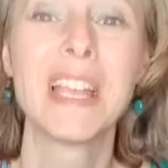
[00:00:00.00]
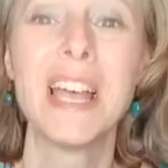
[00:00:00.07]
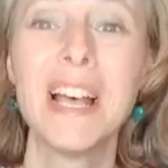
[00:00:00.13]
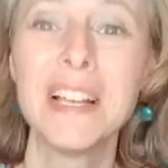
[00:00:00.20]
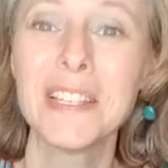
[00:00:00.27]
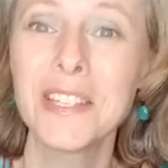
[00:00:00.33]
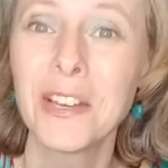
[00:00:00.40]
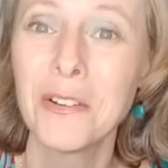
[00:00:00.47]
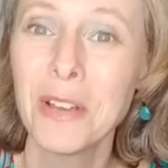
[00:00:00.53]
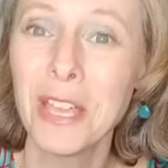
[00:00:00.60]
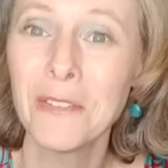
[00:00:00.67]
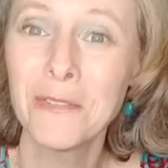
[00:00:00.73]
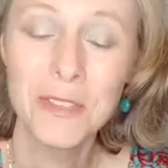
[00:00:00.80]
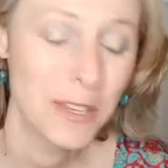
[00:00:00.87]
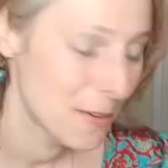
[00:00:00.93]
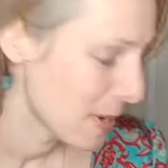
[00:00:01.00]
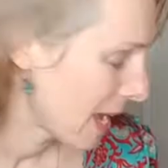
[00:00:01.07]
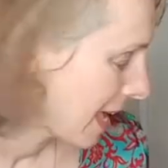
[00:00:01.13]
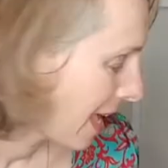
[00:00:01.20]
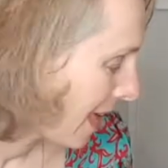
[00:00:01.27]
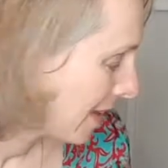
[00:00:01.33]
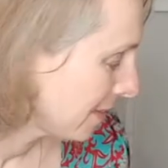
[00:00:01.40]
So if you
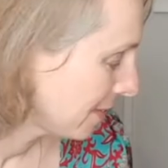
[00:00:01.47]
have